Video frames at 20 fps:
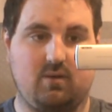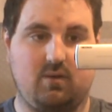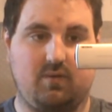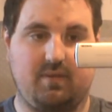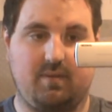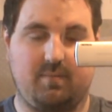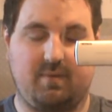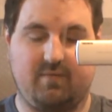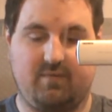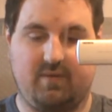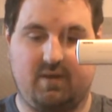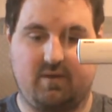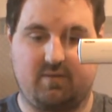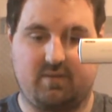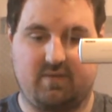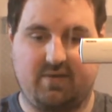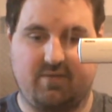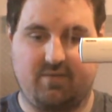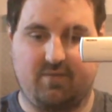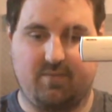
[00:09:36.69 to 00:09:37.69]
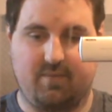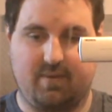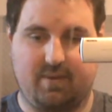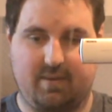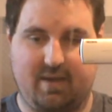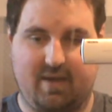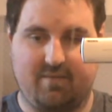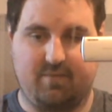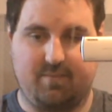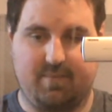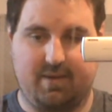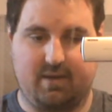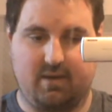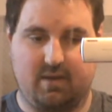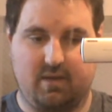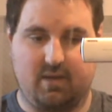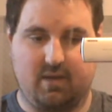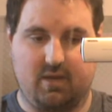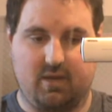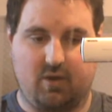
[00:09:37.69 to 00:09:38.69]
Not that my videos have ever been
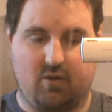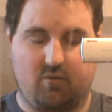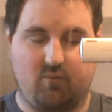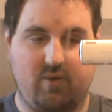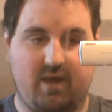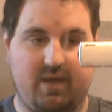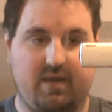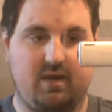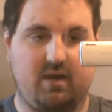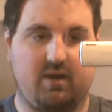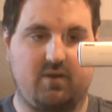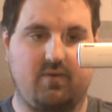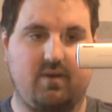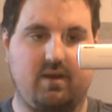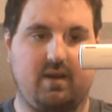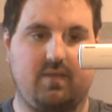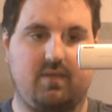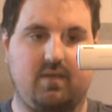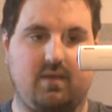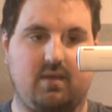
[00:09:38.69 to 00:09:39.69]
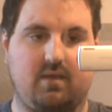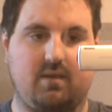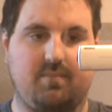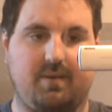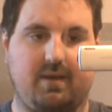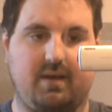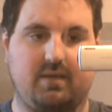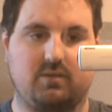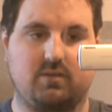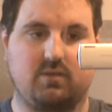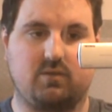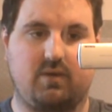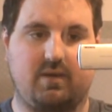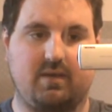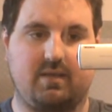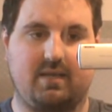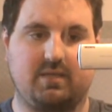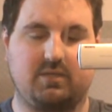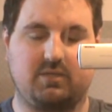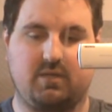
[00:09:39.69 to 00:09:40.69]
regular or anything, but I just thought
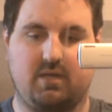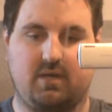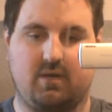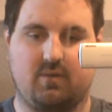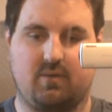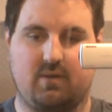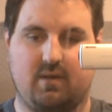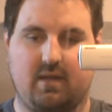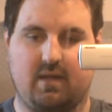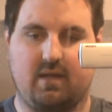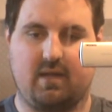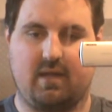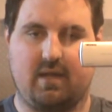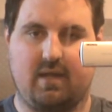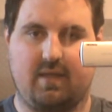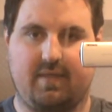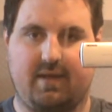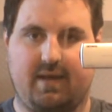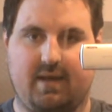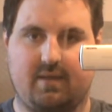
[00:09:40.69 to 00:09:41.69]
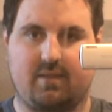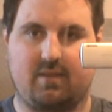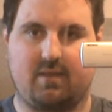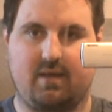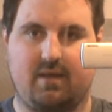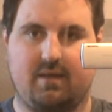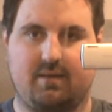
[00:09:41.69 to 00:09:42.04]
I'd let you know that